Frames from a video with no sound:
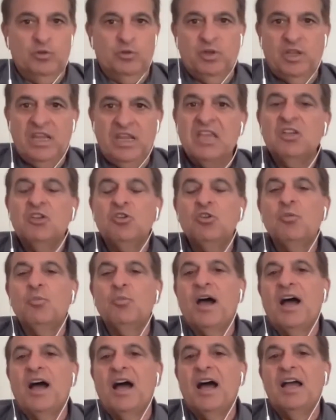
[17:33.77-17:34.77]
ink you
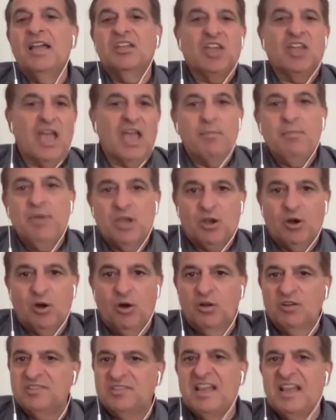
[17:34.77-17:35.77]
buy,
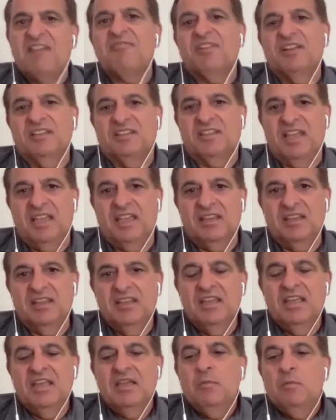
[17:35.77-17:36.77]
chemicals, everything.
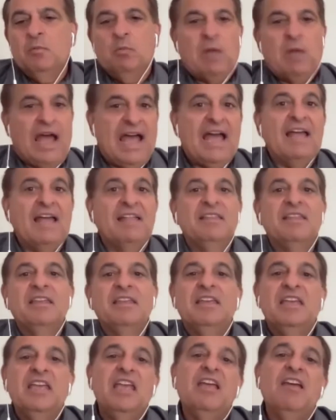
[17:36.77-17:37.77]
And
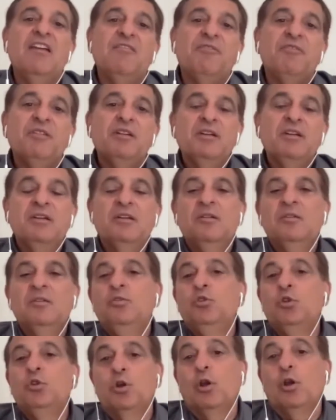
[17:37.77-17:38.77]
if
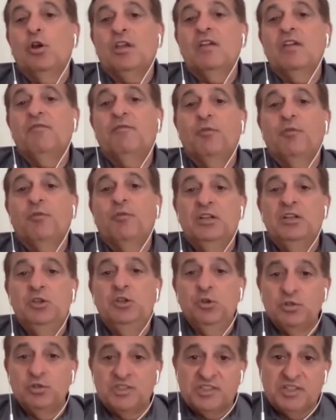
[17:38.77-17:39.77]
you're looking for a
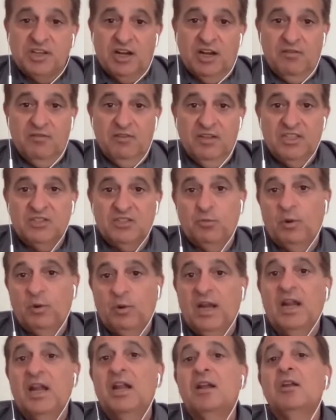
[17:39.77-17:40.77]
new service
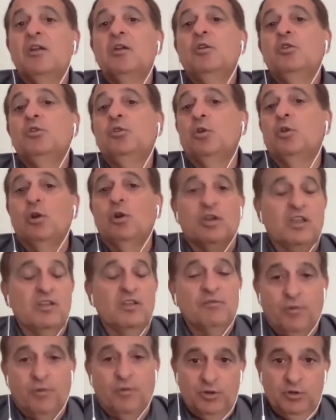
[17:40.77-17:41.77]
where you're
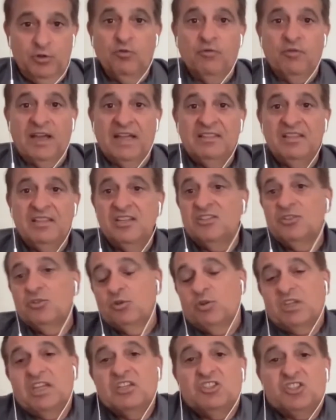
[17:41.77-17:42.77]
looking for new vendors, you
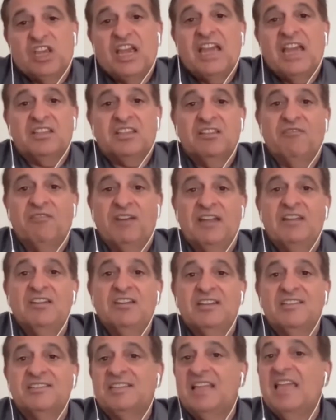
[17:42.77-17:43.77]
can check the
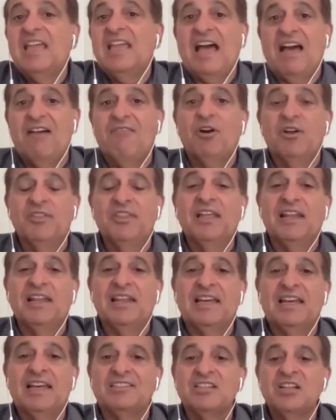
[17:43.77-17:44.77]
vendors they have on the
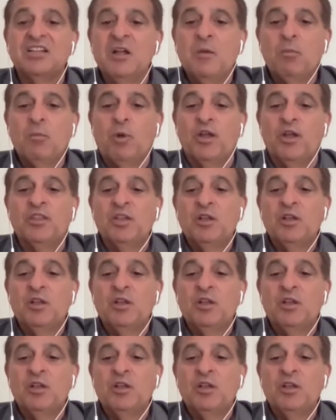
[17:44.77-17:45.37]
list. But